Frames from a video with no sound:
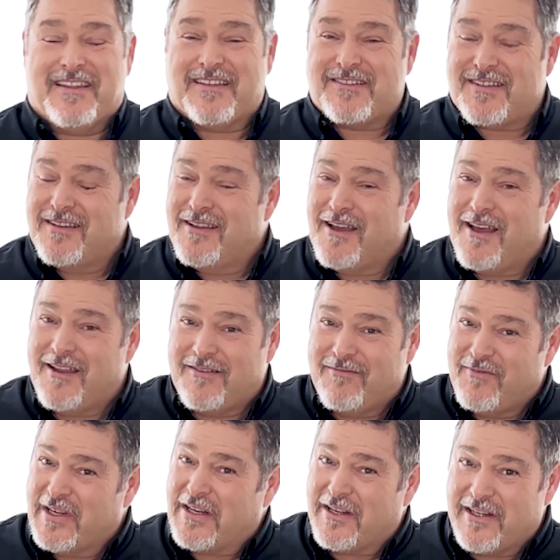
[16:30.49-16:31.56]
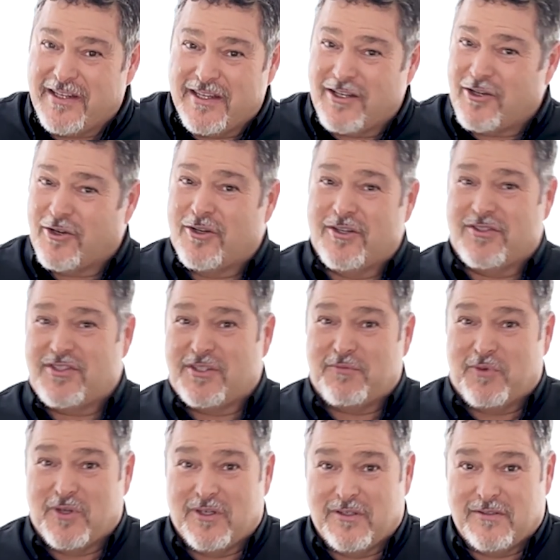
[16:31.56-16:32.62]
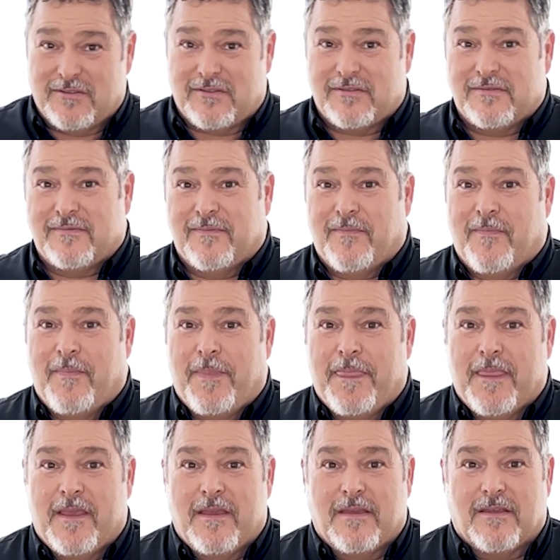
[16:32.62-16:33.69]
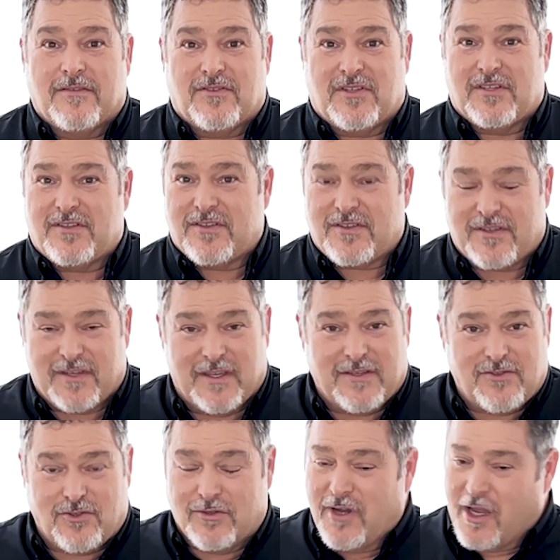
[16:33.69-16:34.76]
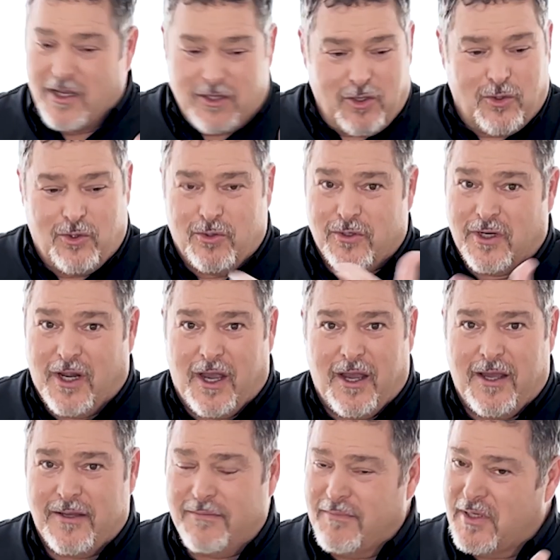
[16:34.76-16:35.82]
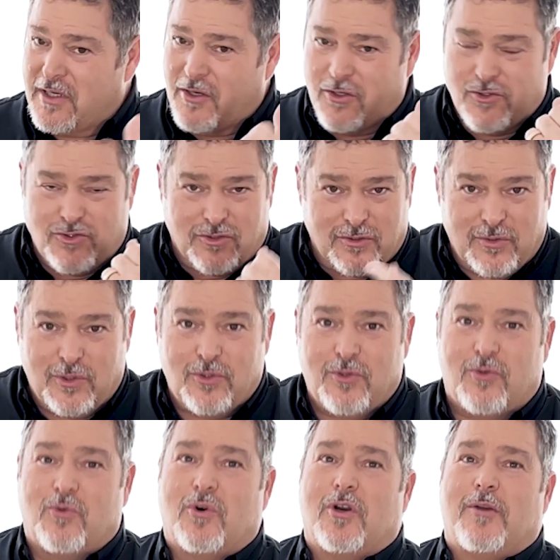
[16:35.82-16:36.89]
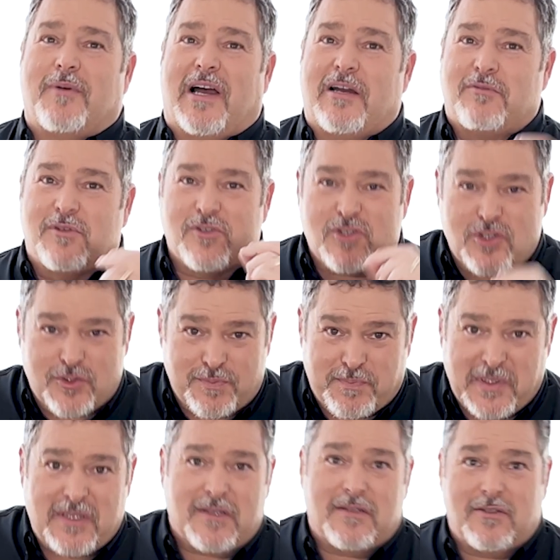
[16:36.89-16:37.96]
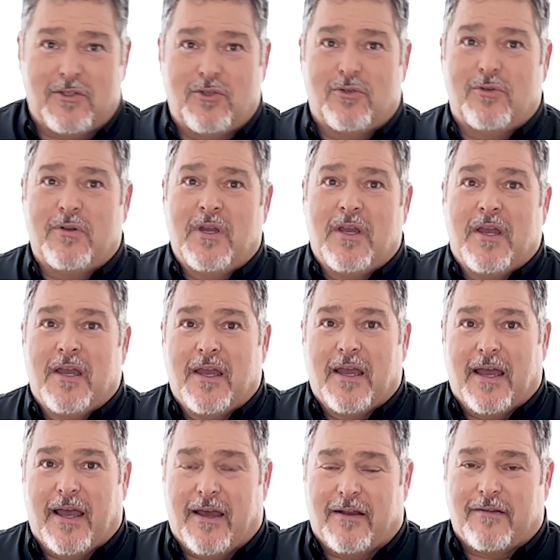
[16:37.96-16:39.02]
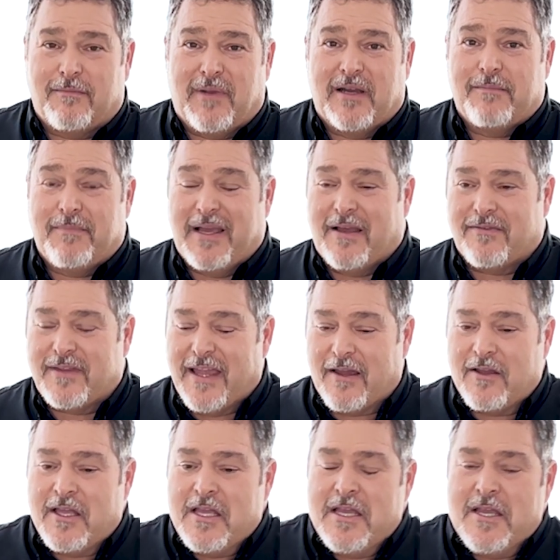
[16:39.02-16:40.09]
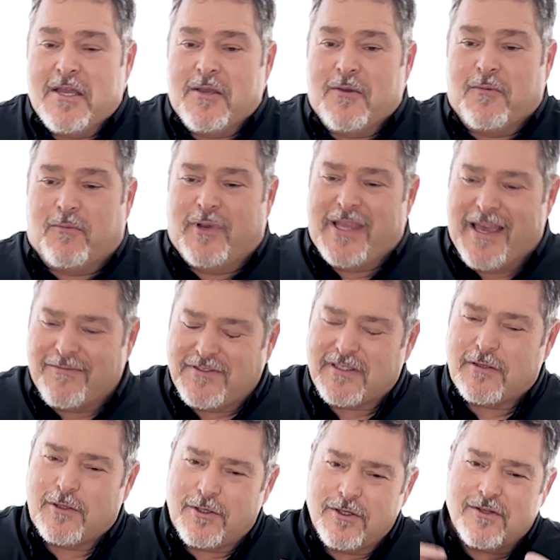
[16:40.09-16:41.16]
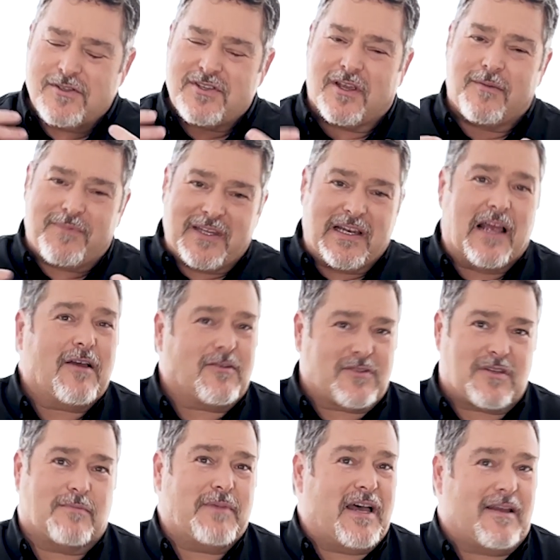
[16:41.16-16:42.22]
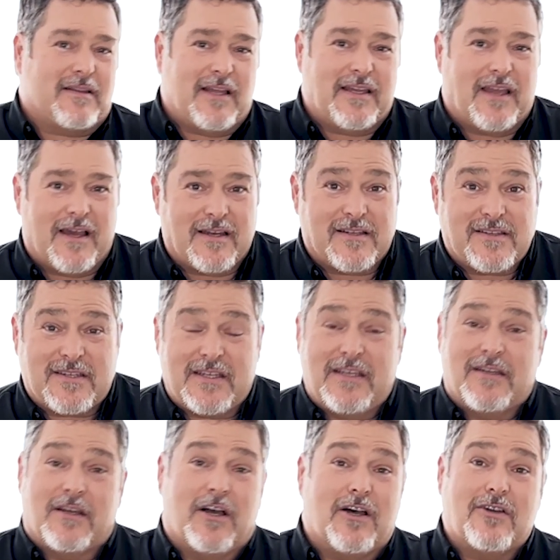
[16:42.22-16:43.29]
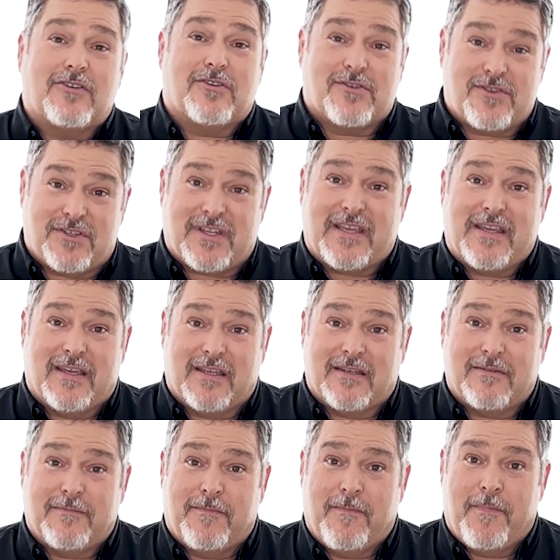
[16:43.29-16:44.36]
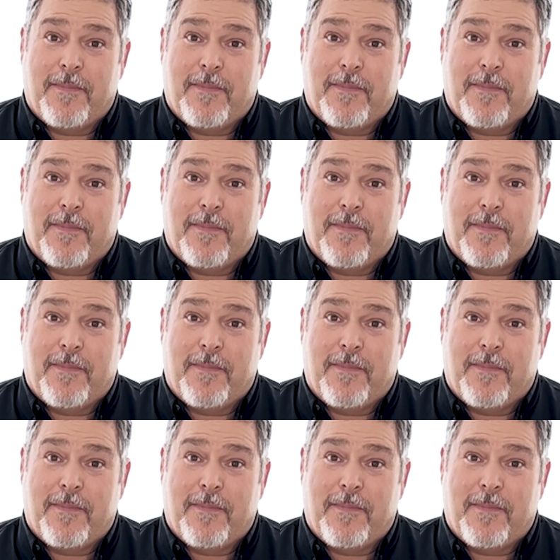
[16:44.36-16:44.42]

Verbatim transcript: That's not very encouraging words. Jesus says, You're not cold or hot, and because you're lukewarm, I will spit you out of my mouth. Now, we have to learn something else about Laodicea to understand